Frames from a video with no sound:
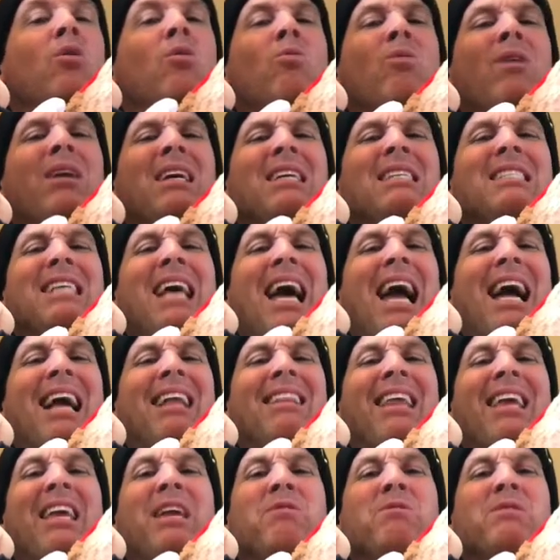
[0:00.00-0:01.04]
"What
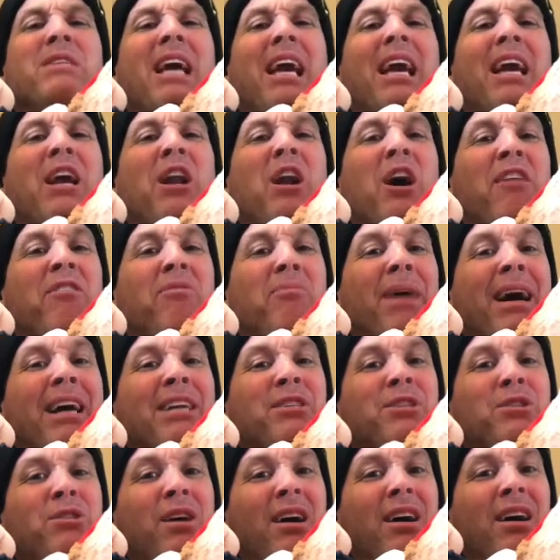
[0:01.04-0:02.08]
exactly you taking off my
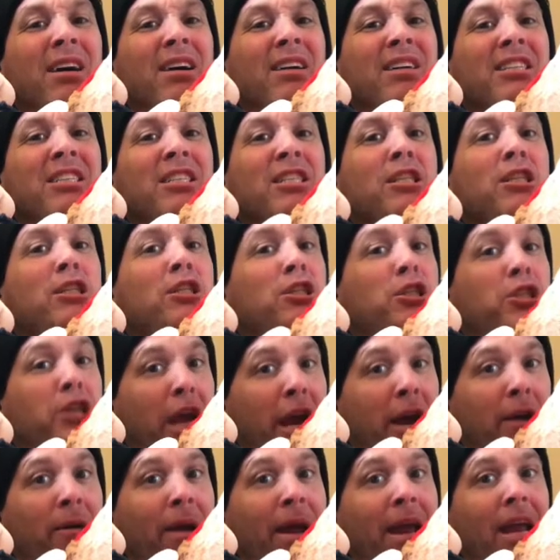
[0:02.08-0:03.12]
truck,
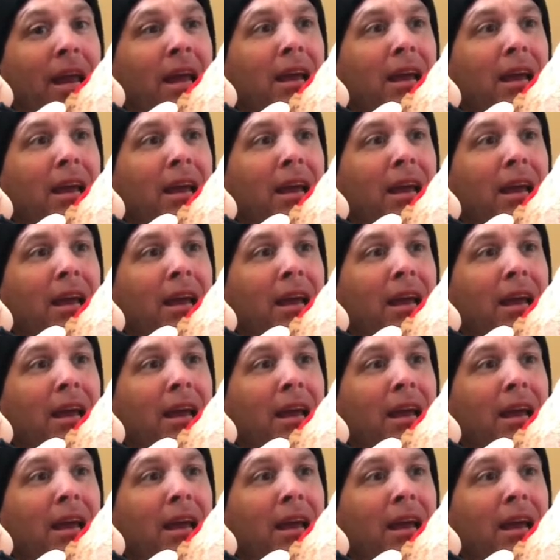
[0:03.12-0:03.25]
Jerry?"